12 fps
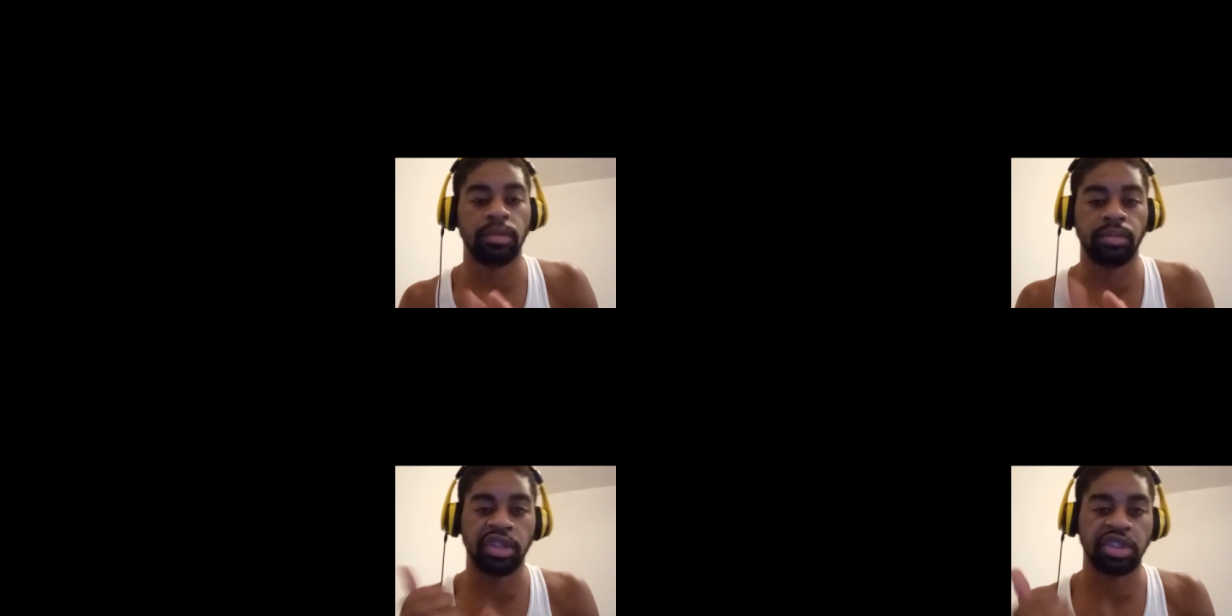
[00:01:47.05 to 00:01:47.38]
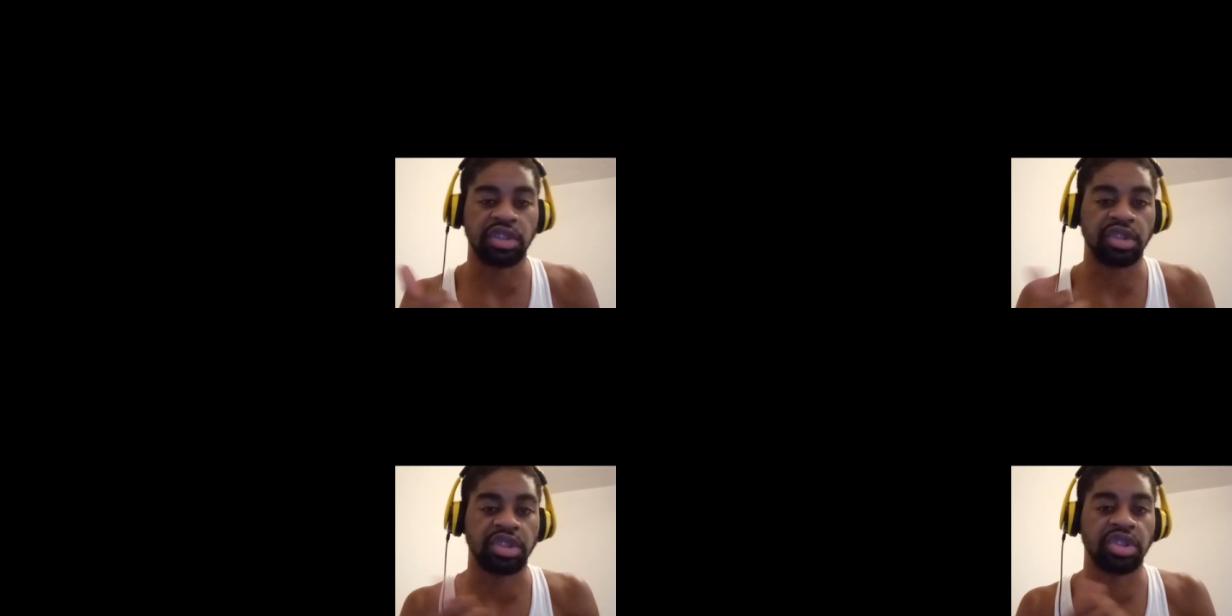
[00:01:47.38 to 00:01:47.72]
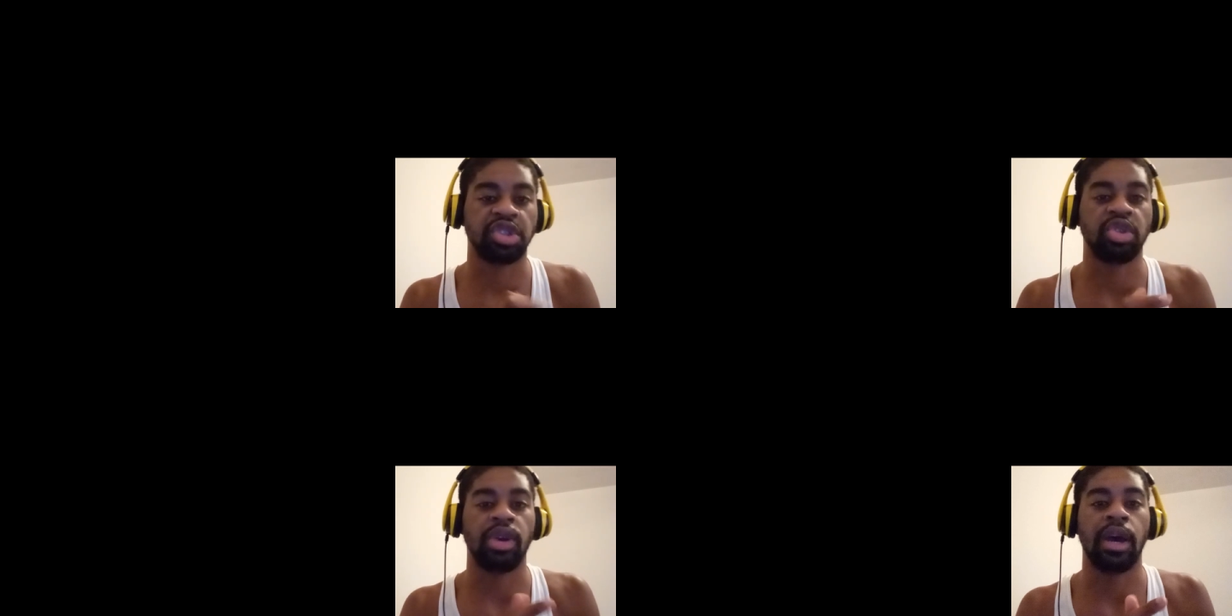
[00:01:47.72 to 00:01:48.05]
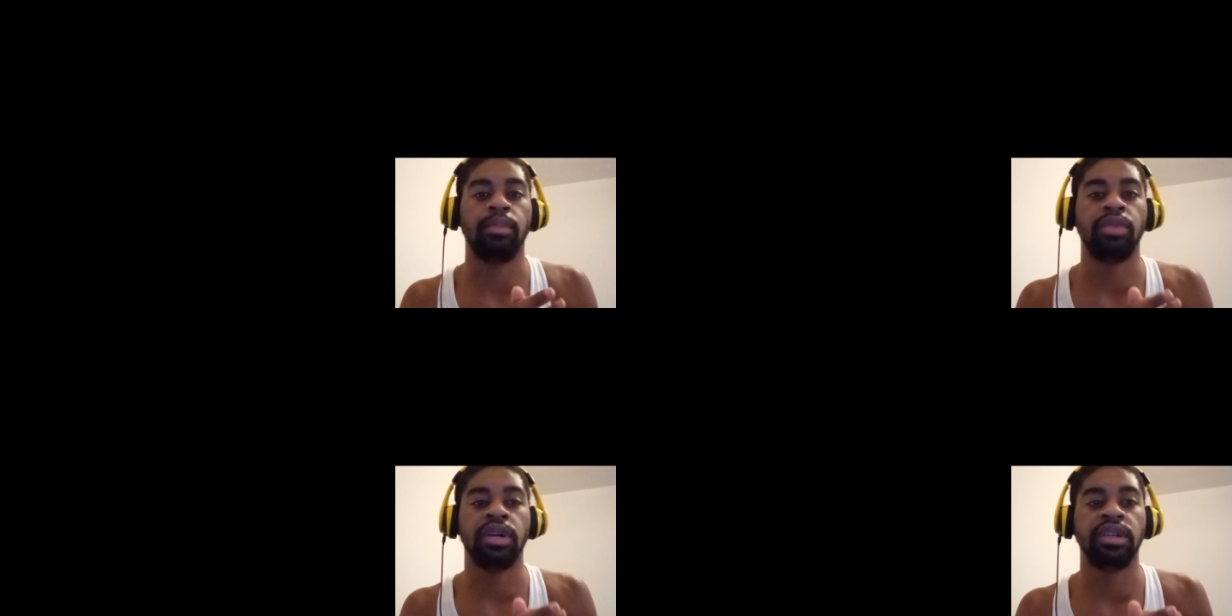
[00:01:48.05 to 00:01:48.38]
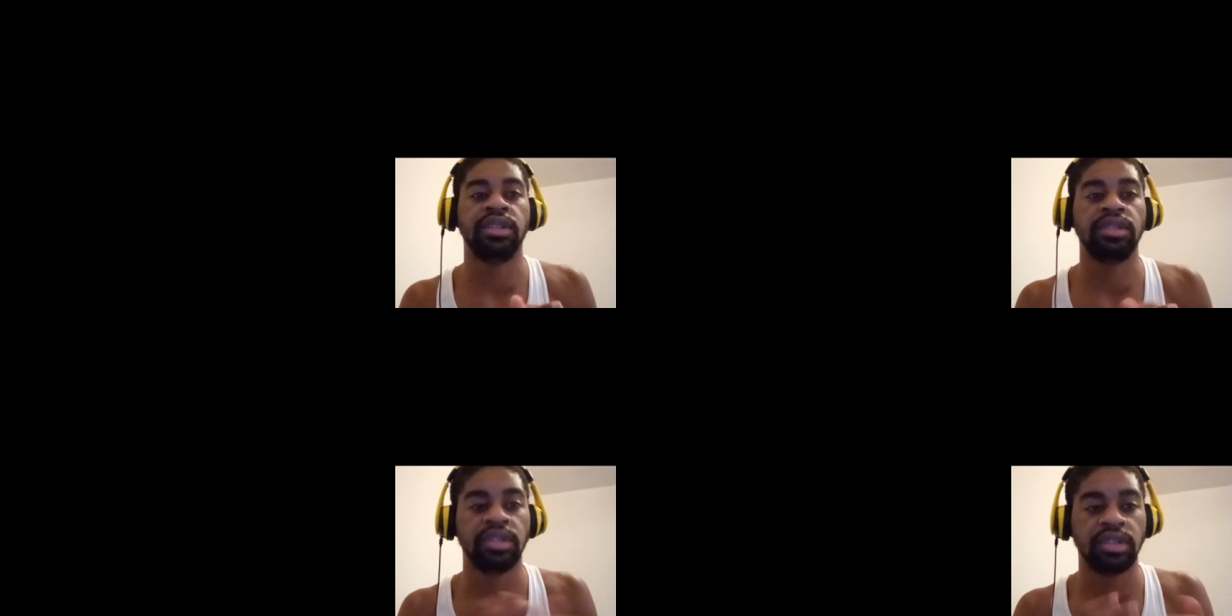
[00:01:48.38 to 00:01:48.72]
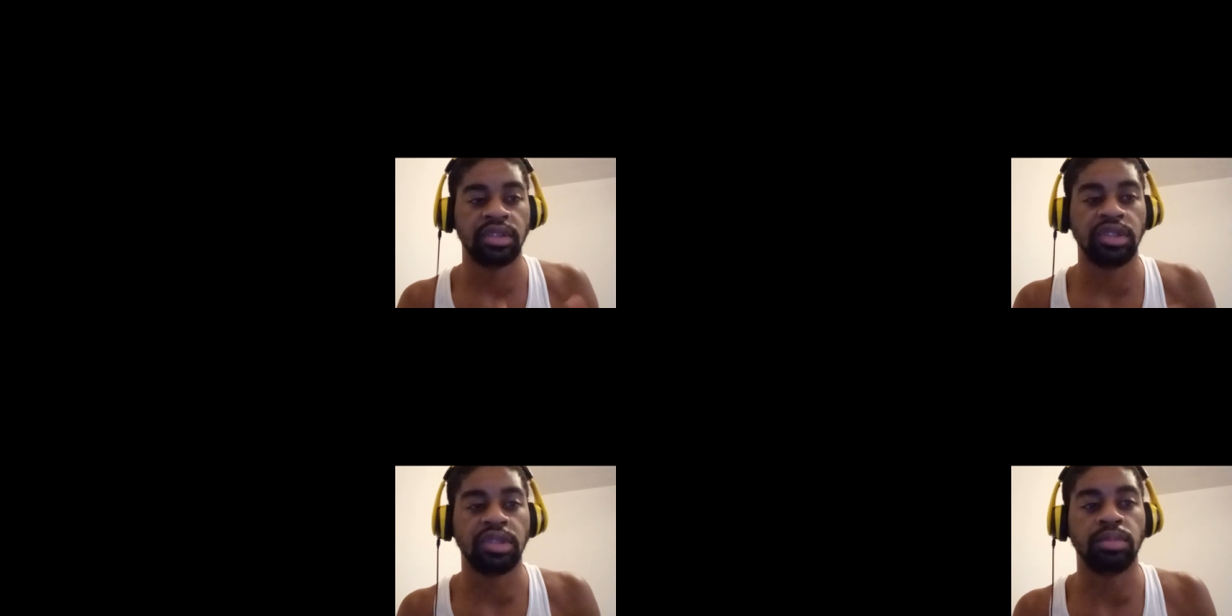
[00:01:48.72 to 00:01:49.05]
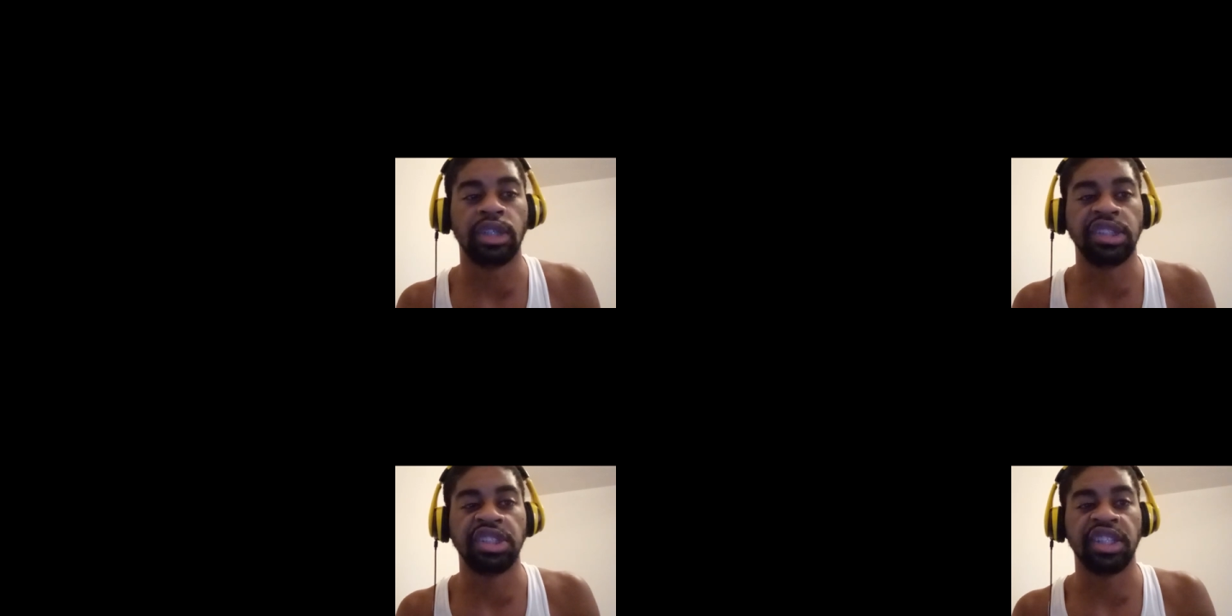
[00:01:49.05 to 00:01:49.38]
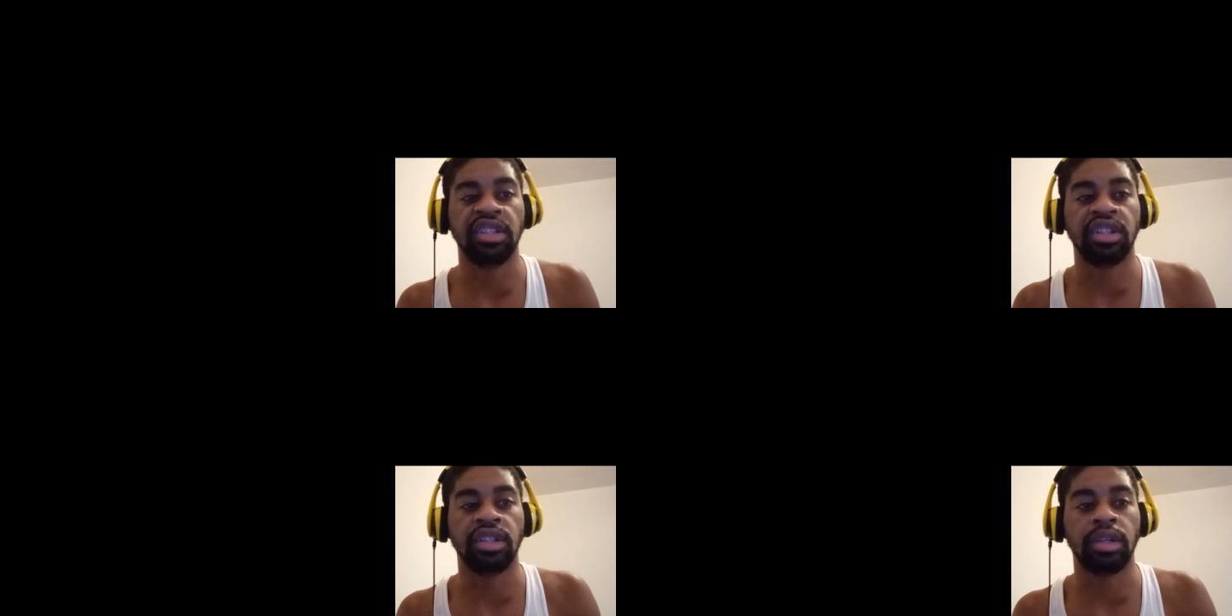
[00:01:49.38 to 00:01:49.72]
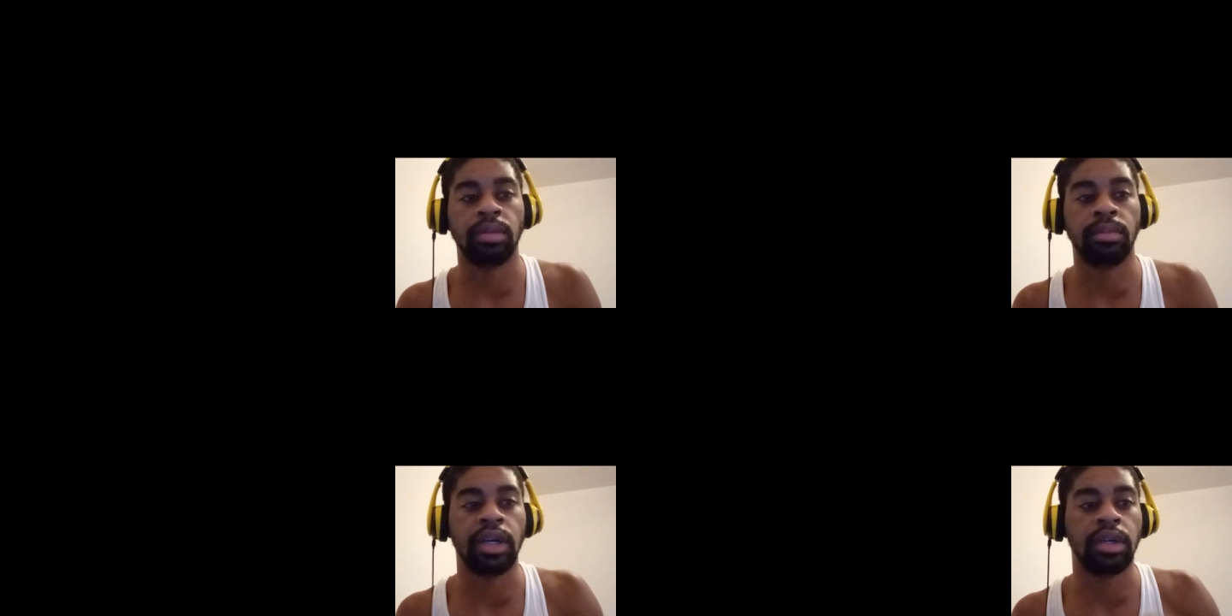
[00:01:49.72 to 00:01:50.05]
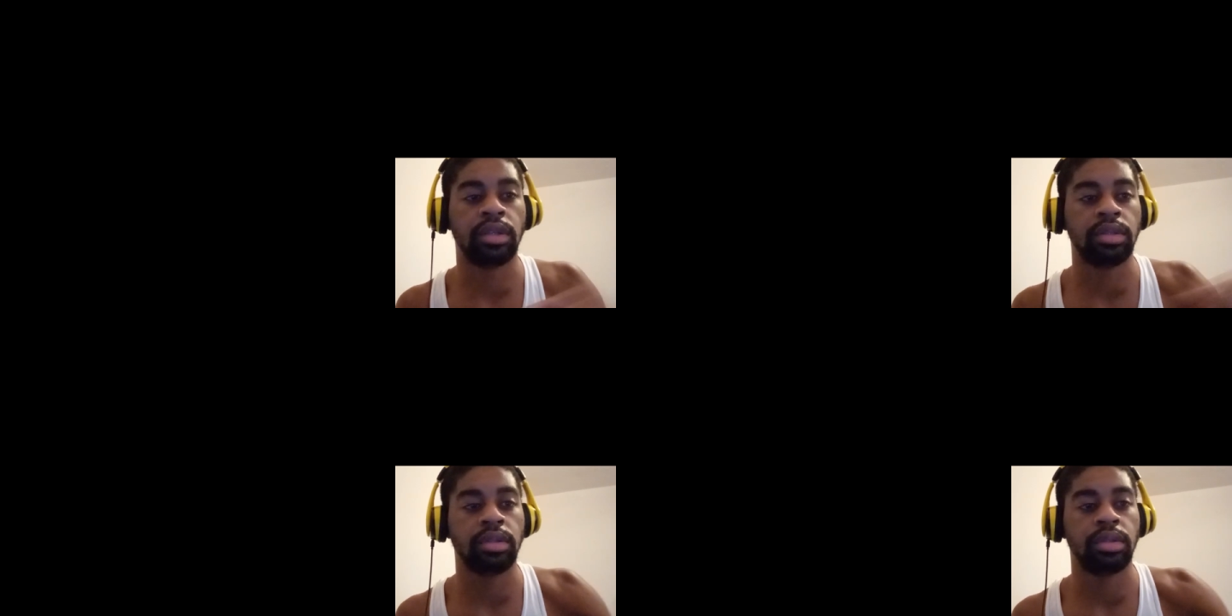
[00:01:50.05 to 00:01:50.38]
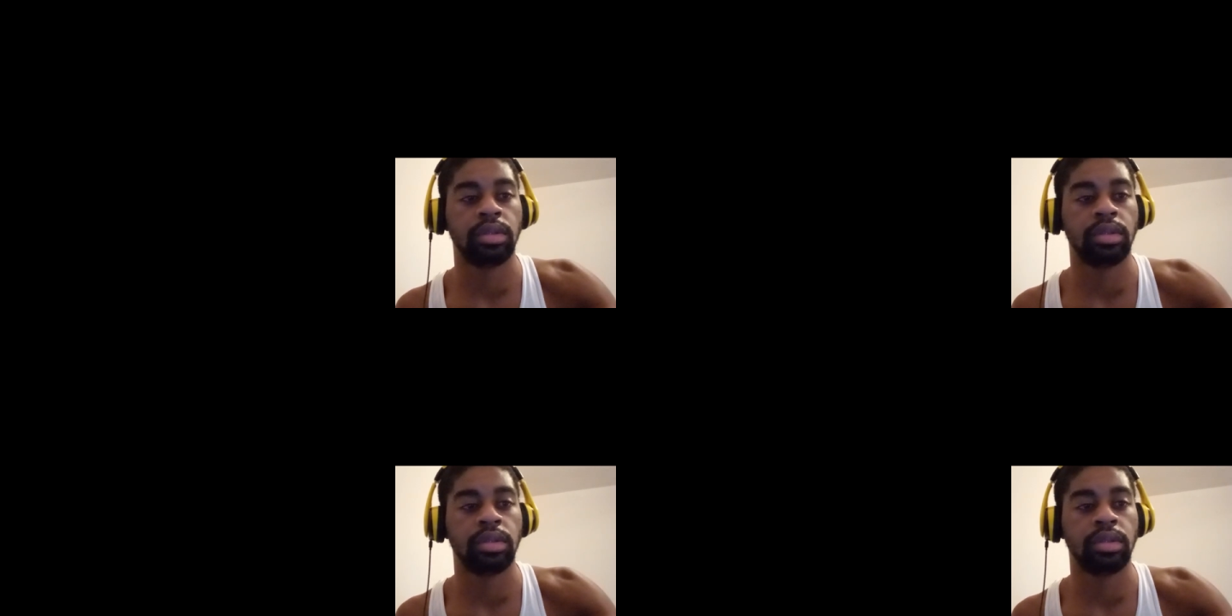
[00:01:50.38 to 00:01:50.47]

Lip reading: Press the subscribe button. It's your boy Jay Gudda. I'm out.